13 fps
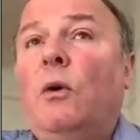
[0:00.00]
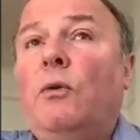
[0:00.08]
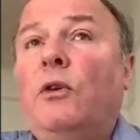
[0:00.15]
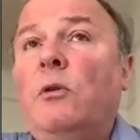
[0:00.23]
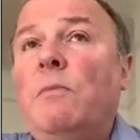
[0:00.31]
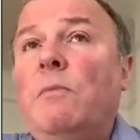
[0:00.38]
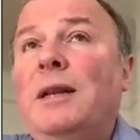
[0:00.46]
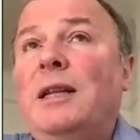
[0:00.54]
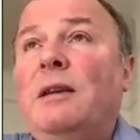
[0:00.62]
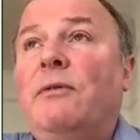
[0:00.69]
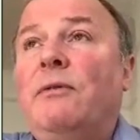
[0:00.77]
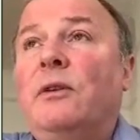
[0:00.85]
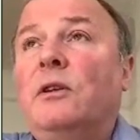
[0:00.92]
although we
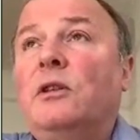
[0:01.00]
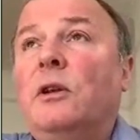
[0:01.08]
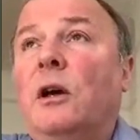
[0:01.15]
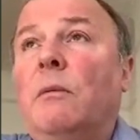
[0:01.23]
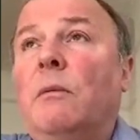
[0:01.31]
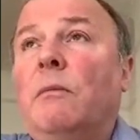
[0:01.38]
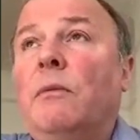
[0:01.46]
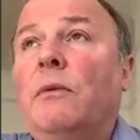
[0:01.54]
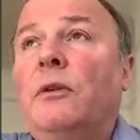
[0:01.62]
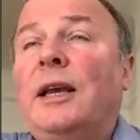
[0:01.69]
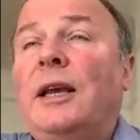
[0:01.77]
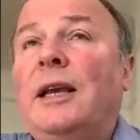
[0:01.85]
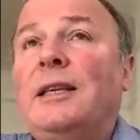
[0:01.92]
believe that
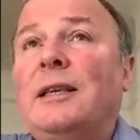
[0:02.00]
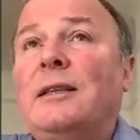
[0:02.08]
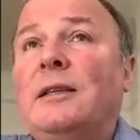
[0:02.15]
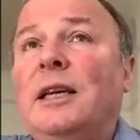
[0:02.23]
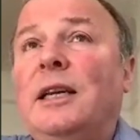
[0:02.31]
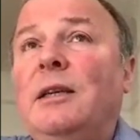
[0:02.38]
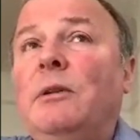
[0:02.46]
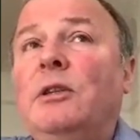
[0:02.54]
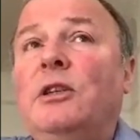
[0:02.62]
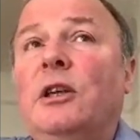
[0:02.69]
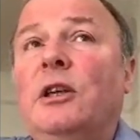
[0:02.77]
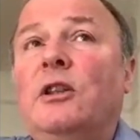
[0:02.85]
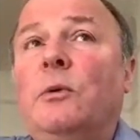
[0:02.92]
the case
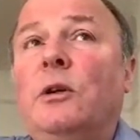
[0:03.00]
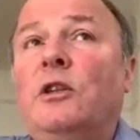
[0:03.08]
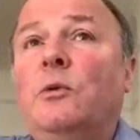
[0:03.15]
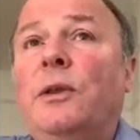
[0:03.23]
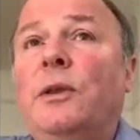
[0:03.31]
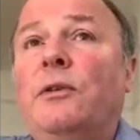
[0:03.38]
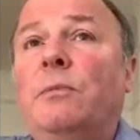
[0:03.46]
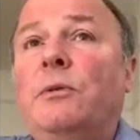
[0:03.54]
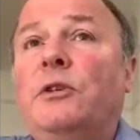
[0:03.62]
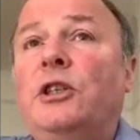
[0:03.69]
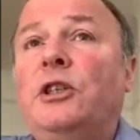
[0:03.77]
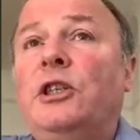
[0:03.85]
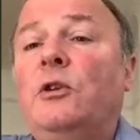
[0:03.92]
ascertainment, in other words, whether a
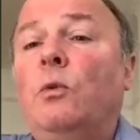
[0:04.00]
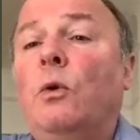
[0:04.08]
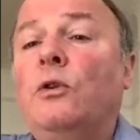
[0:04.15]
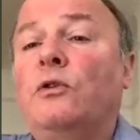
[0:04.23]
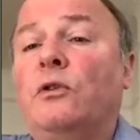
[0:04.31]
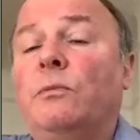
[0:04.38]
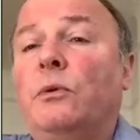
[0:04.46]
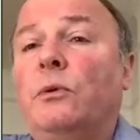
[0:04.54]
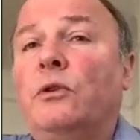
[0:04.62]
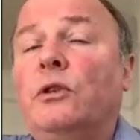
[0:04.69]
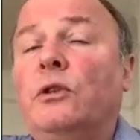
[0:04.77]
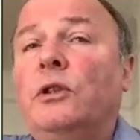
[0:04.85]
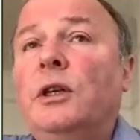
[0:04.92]
procedure was
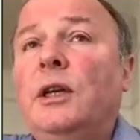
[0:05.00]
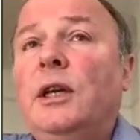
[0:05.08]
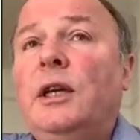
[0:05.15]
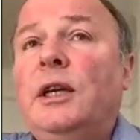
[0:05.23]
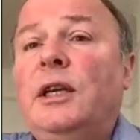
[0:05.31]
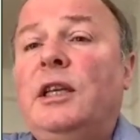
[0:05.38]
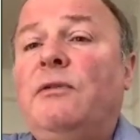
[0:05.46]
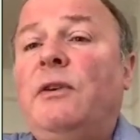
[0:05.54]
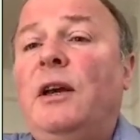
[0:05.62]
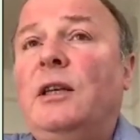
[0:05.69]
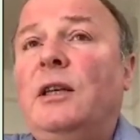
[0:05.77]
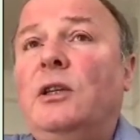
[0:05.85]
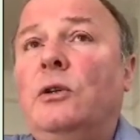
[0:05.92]
reported, is
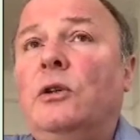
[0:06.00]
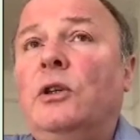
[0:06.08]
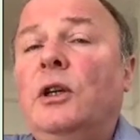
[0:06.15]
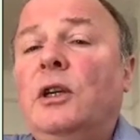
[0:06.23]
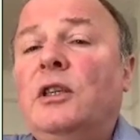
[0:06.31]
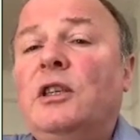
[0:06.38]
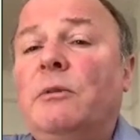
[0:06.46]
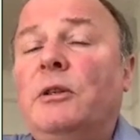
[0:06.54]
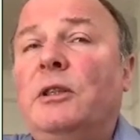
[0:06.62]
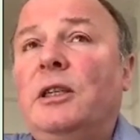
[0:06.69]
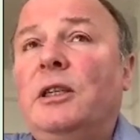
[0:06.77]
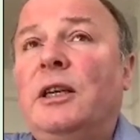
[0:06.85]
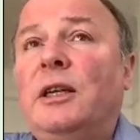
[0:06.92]
fairly good. Some of the
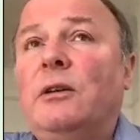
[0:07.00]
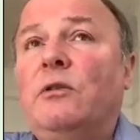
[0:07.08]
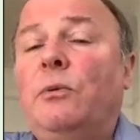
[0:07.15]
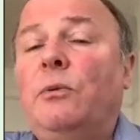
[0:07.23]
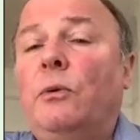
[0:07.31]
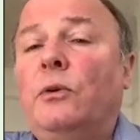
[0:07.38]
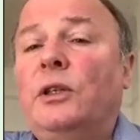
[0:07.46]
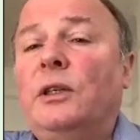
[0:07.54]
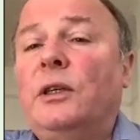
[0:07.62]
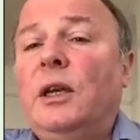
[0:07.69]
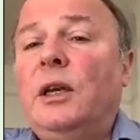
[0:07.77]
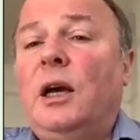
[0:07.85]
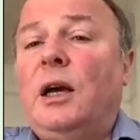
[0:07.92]
detailed reporting
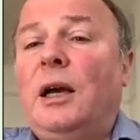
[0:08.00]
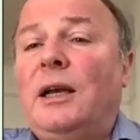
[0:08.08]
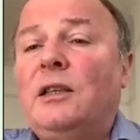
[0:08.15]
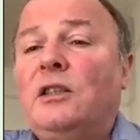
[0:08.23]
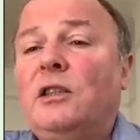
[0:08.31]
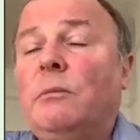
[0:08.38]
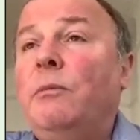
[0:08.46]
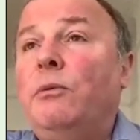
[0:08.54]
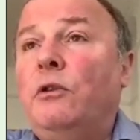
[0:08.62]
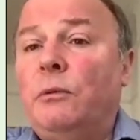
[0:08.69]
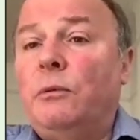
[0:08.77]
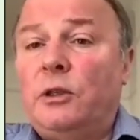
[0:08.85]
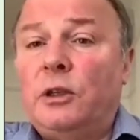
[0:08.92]
has some
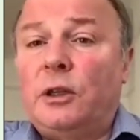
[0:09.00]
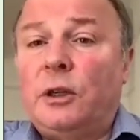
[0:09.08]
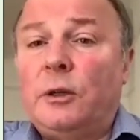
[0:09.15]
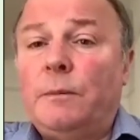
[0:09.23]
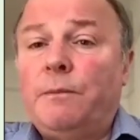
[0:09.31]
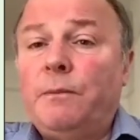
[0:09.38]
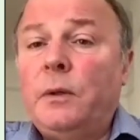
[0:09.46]
improvement to go.